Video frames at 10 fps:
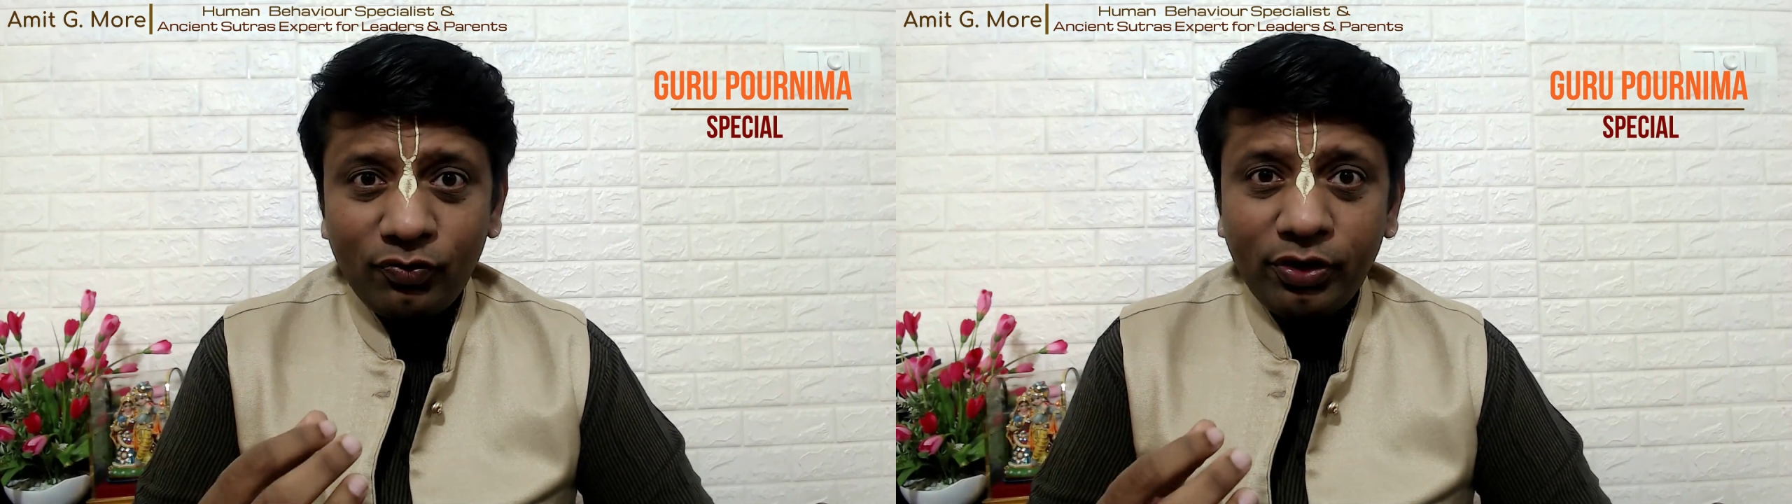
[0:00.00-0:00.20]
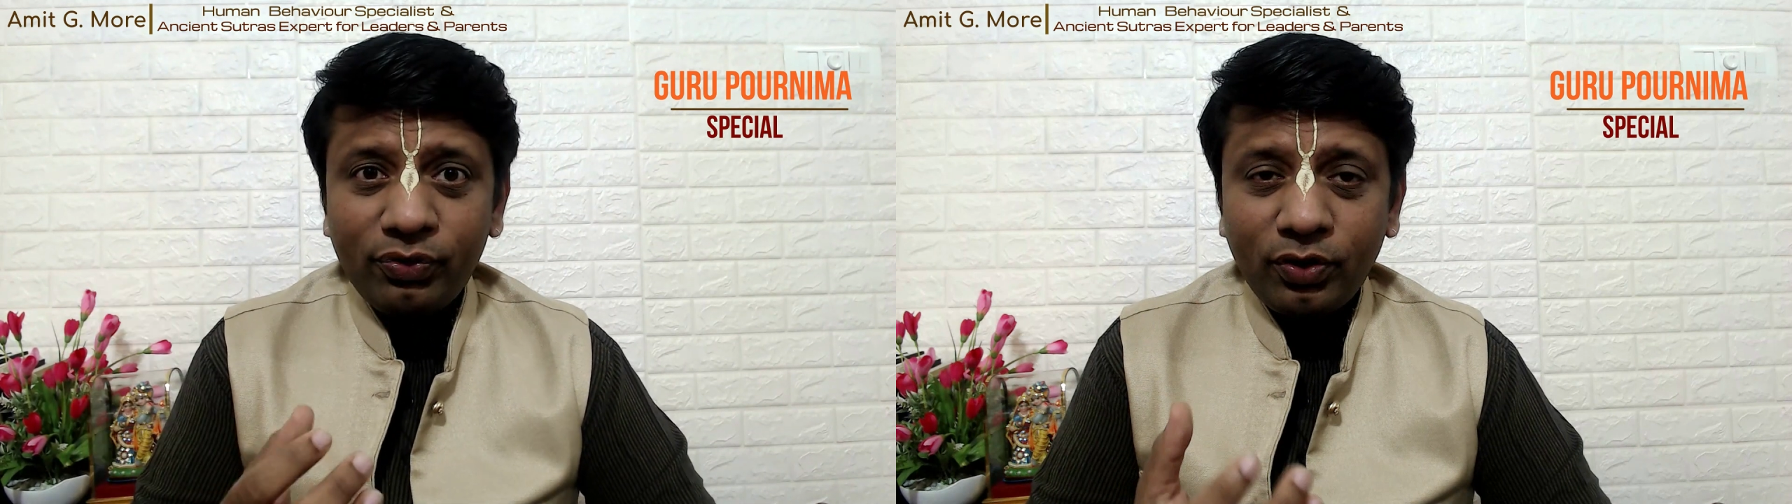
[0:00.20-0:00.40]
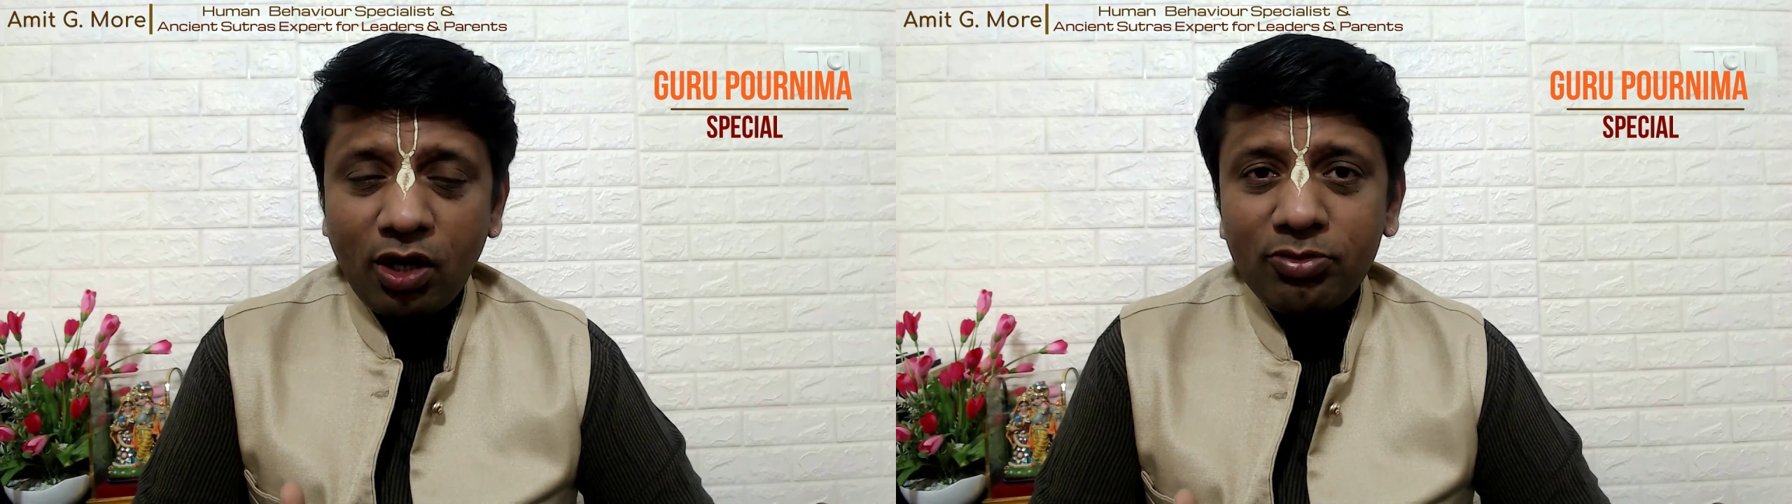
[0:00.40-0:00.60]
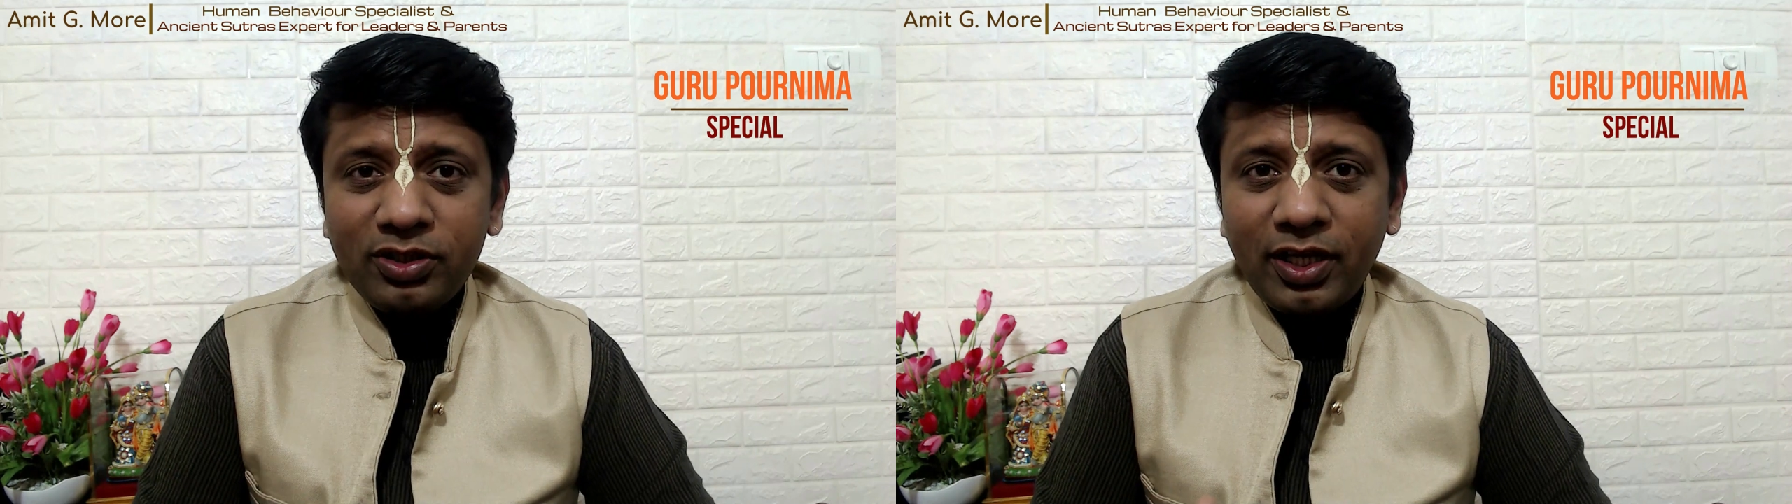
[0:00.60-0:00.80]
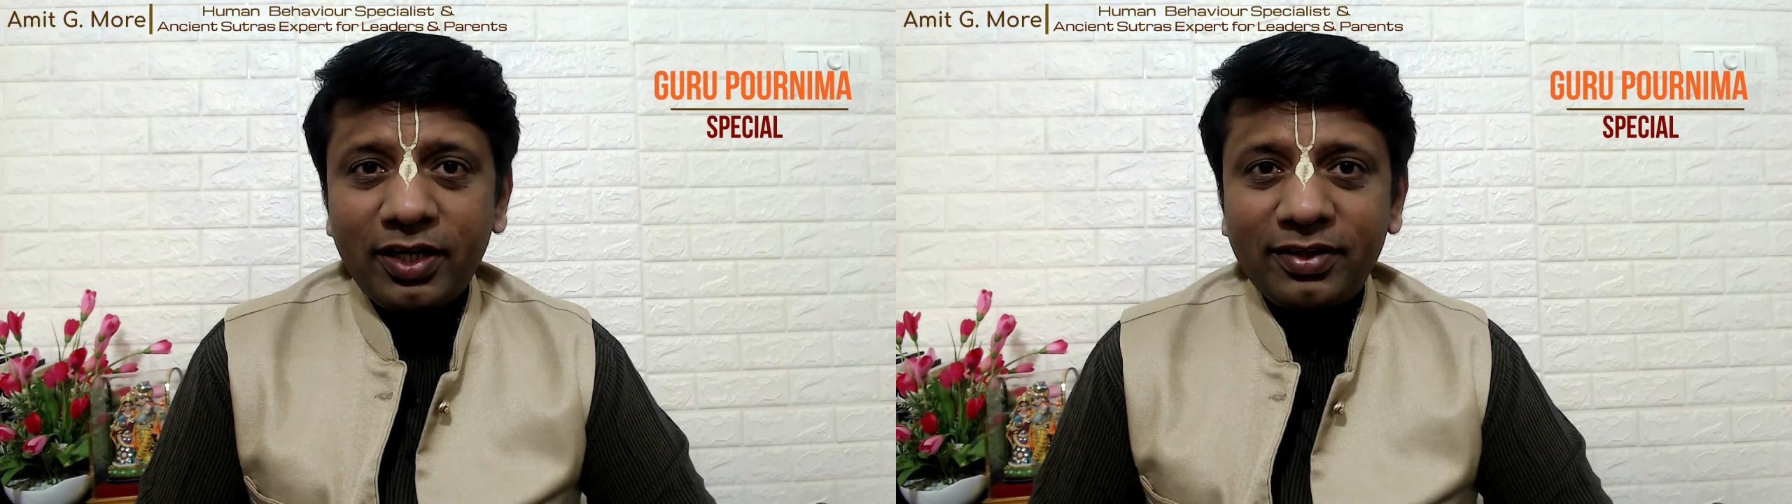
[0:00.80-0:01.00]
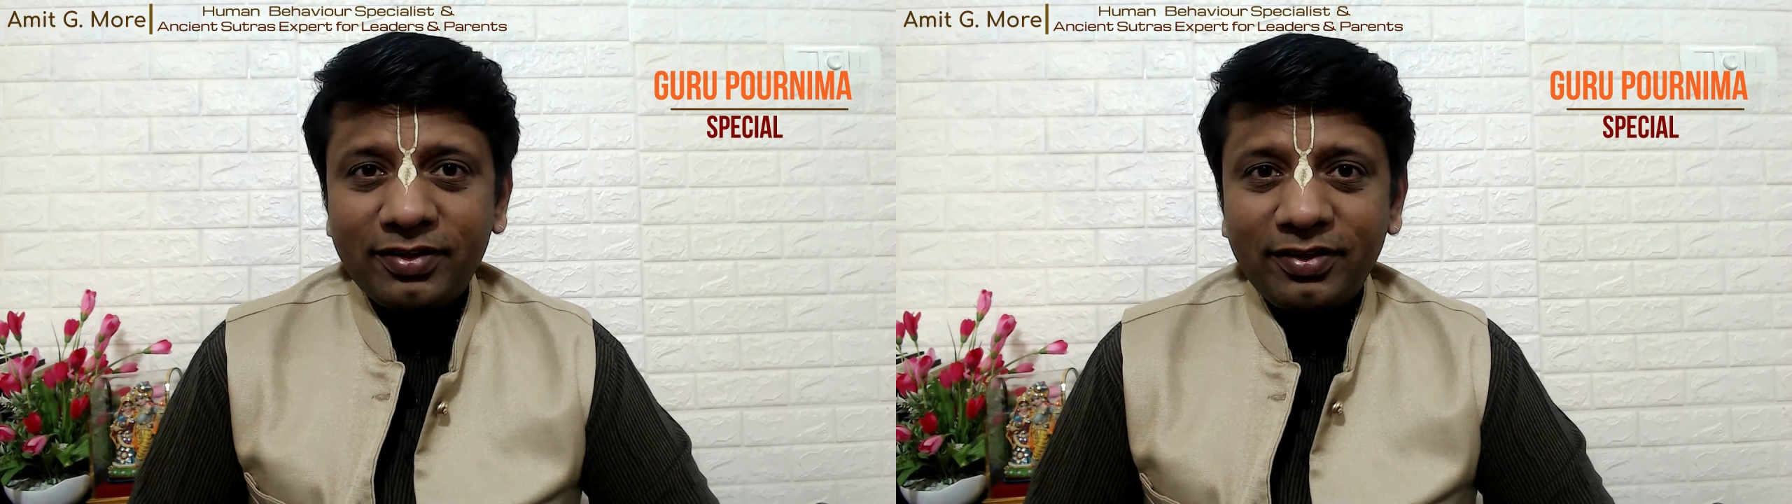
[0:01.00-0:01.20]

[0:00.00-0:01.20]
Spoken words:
going to come in that